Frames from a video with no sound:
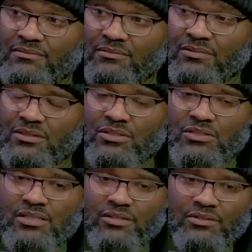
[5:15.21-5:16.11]

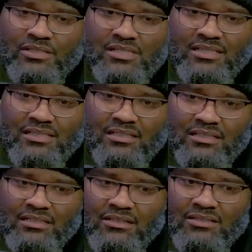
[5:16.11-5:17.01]
There is a
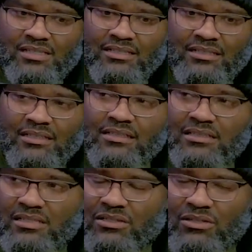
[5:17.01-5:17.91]
there is a need
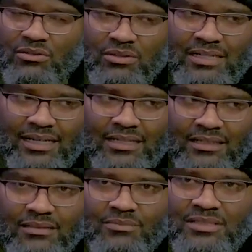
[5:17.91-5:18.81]
to know that I
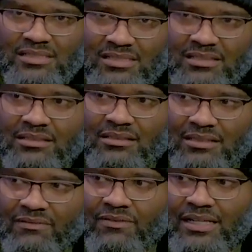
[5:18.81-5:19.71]
am distinct
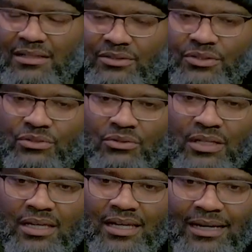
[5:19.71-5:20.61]
and value.
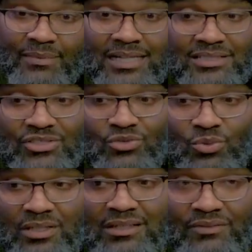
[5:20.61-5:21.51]
I'm not just
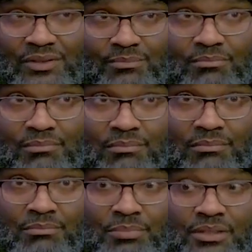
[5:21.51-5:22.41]
one of the
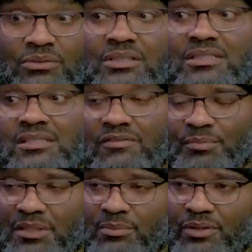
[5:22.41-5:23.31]
billions of
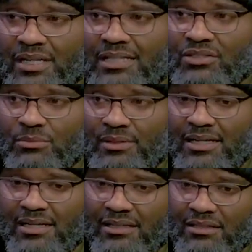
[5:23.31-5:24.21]
people that
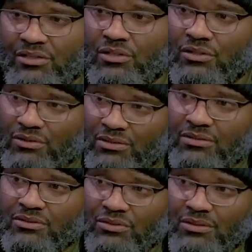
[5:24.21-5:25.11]
occupy the earth.
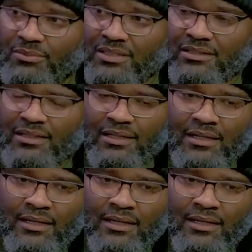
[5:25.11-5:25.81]
You know what I mean? Mm-hmm.